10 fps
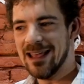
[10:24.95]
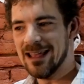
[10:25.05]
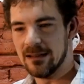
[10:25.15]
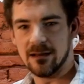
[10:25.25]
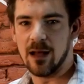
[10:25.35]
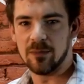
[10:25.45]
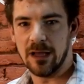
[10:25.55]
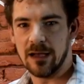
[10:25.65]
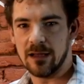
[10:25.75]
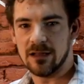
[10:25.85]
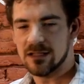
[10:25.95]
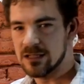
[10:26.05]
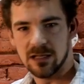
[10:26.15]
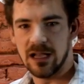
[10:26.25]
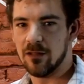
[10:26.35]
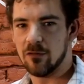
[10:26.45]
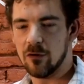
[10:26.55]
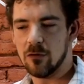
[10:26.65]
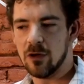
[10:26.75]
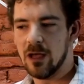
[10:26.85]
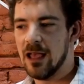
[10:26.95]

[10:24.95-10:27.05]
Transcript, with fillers: It did not block it. It still got through.